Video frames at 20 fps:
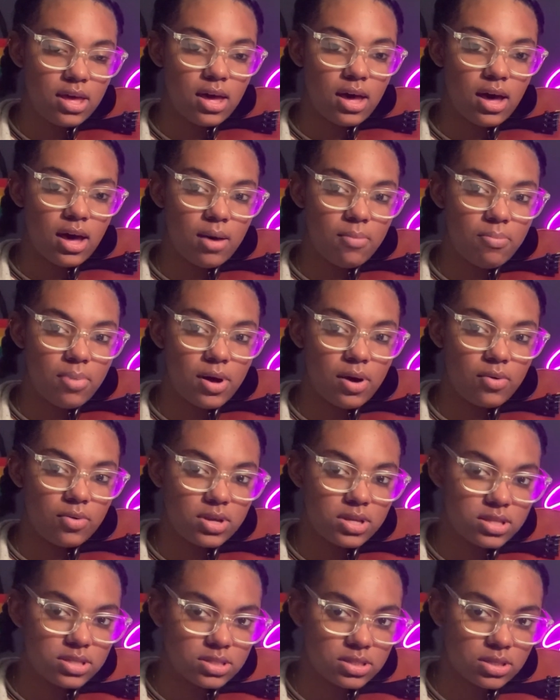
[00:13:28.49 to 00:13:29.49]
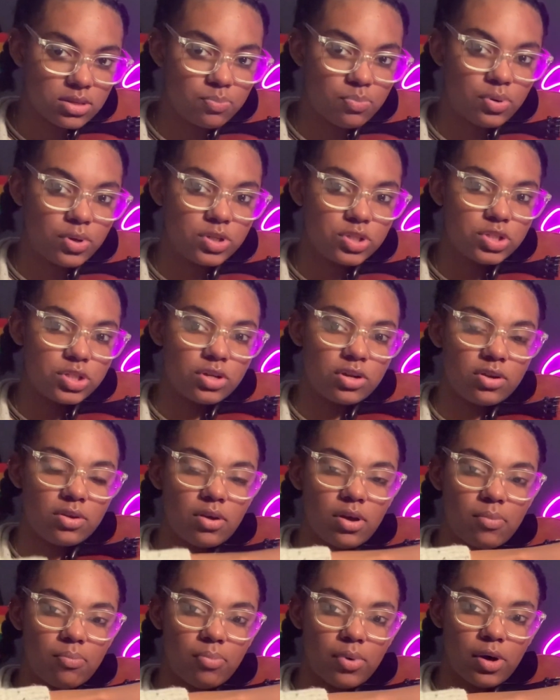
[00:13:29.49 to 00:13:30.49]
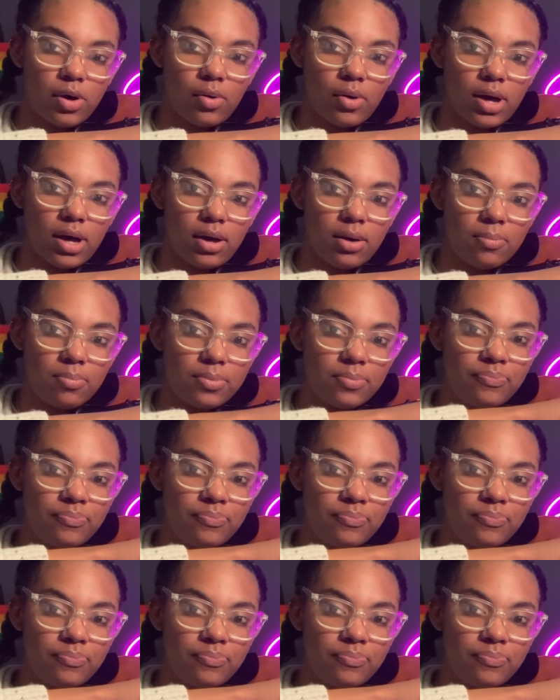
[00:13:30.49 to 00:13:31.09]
Up bow is pushing your bow up.